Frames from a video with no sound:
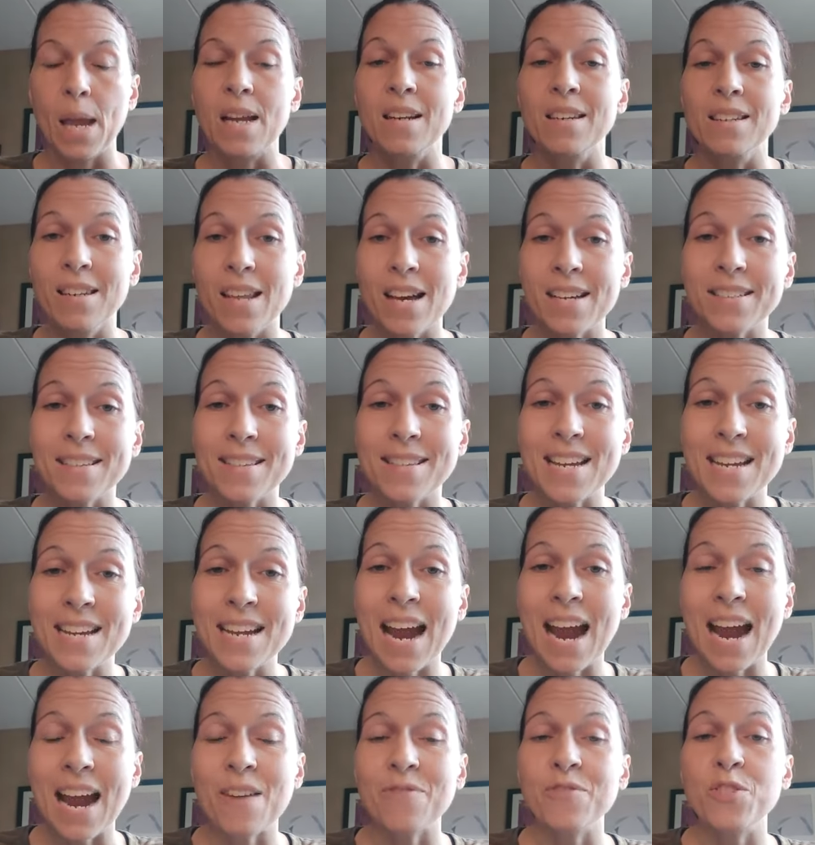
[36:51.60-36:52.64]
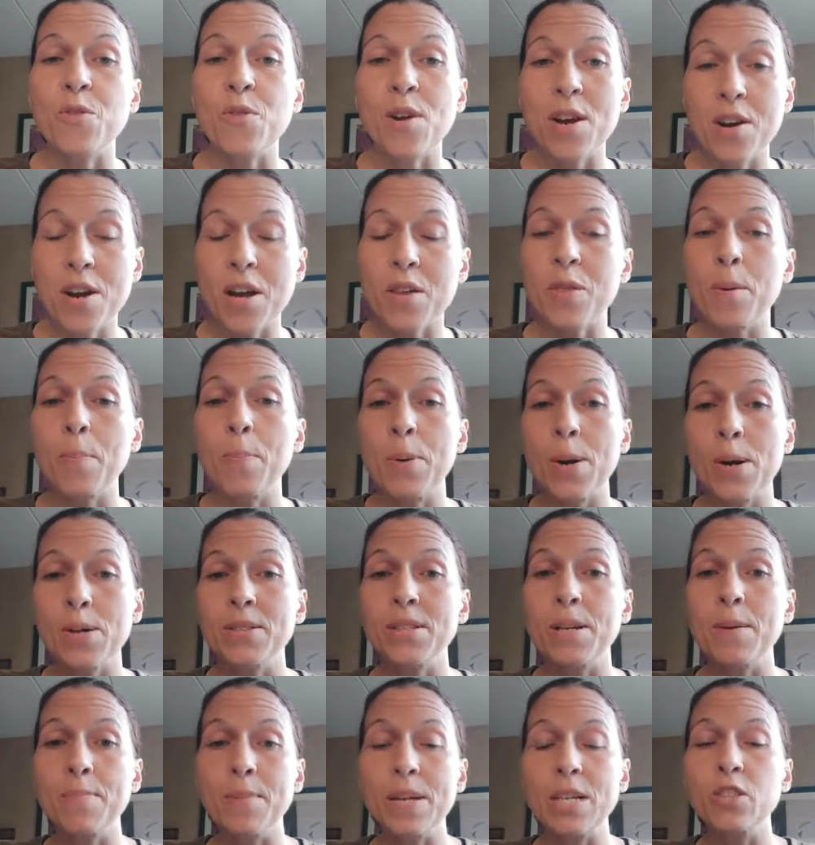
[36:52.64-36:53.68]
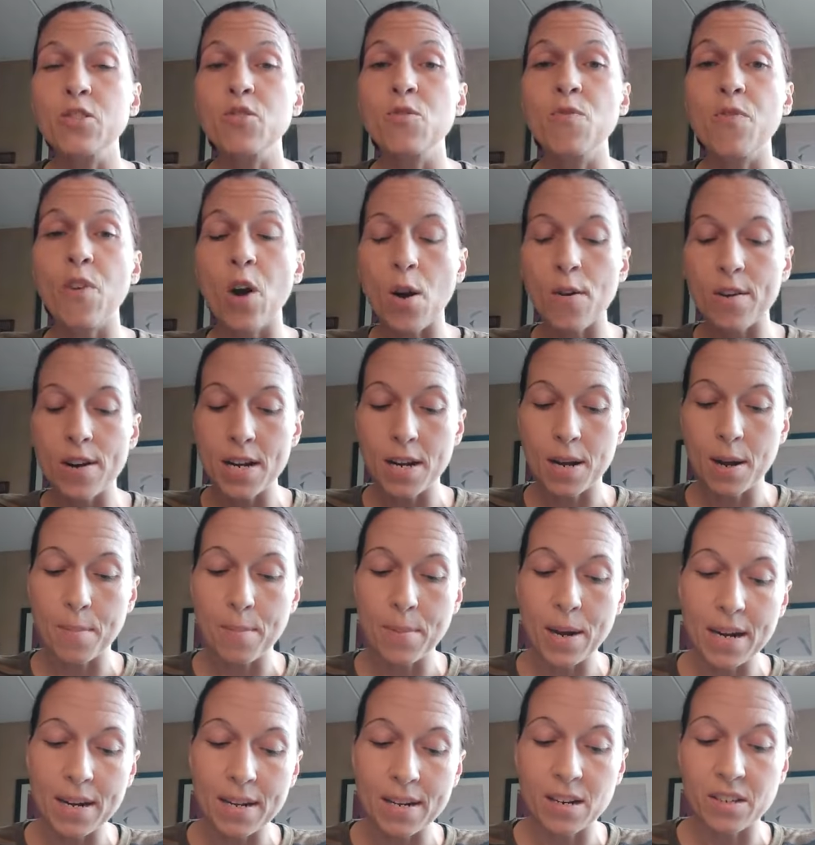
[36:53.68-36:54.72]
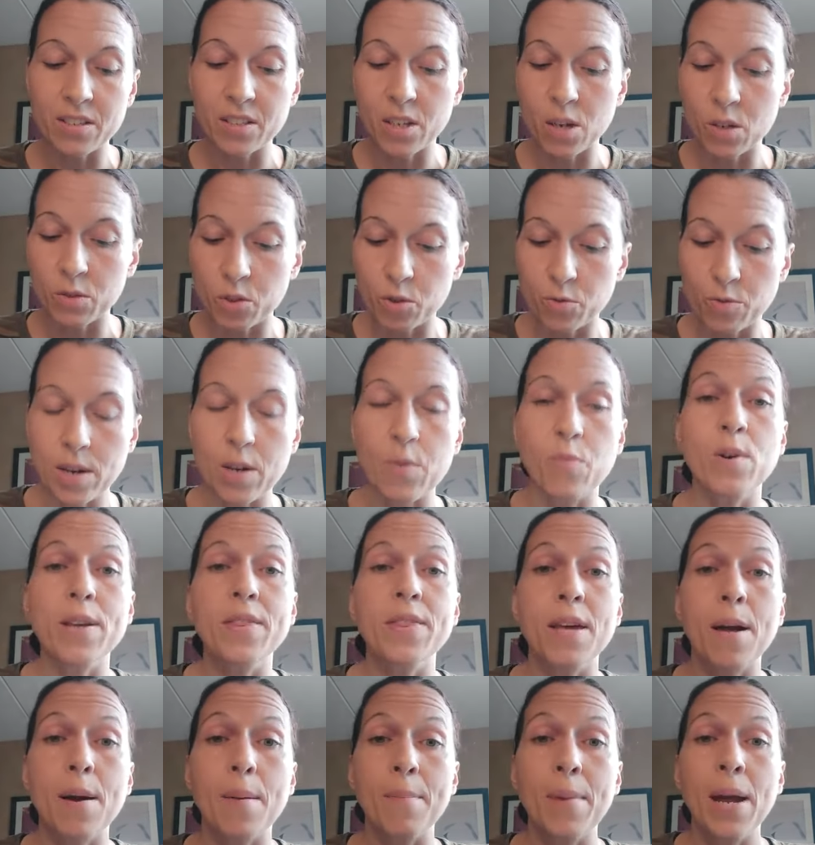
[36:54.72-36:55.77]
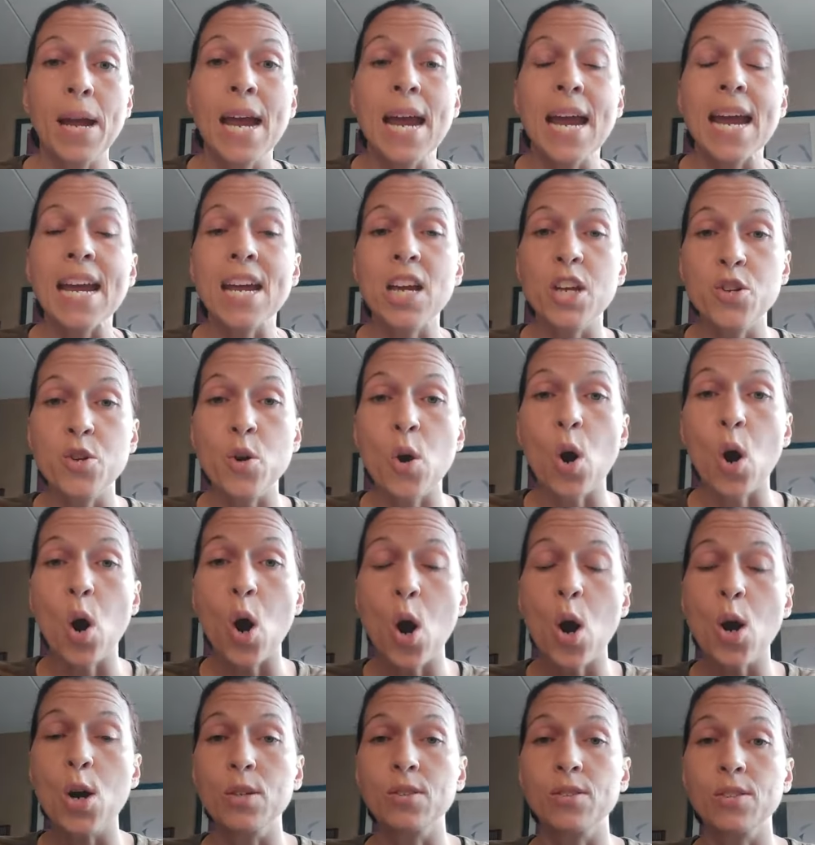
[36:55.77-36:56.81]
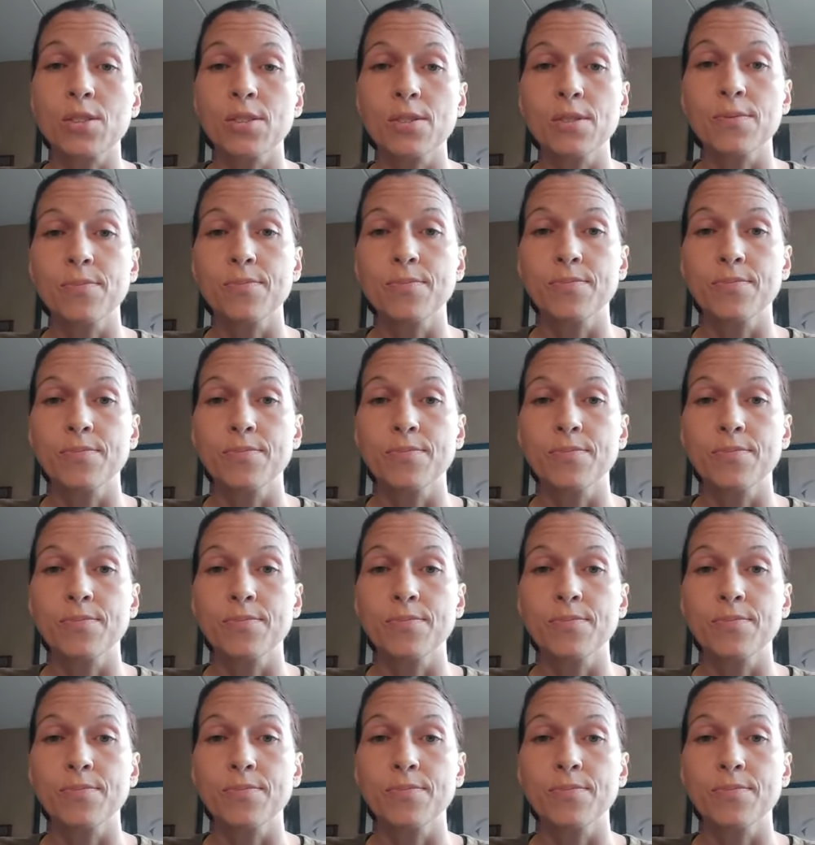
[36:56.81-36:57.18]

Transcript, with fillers: lusting after another person means you've already committed adultery with them in your heart